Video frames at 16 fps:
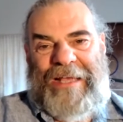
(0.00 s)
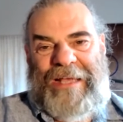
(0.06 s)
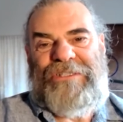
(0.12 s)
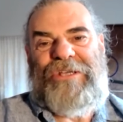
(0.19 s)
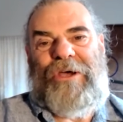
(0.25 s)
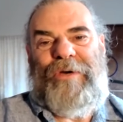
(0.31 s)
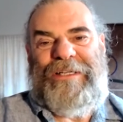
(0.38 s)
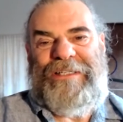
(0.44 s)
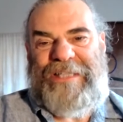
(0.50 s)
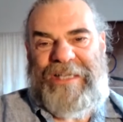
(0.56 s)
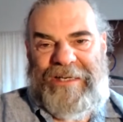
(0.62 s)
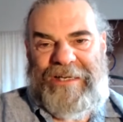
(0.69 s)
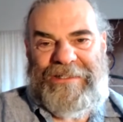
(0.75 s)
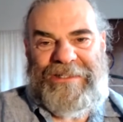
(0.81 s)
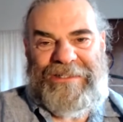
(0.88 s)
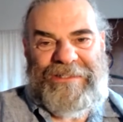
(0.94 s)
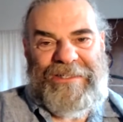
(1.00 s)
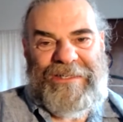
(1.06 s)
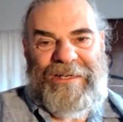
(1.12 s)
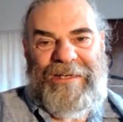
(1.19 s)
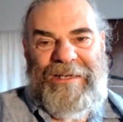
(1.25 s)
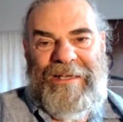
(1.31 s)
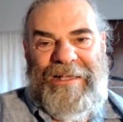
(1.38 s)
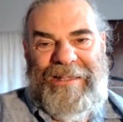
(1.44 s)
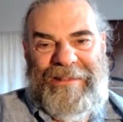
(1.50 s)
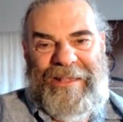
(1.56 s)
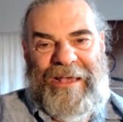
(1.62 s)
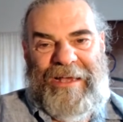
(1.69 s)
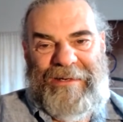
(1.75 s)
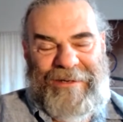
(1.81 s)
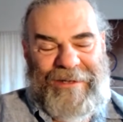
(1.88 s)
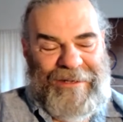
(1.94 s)
and so intense
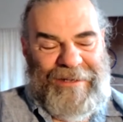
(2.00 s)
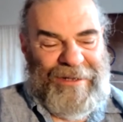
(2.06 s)
that,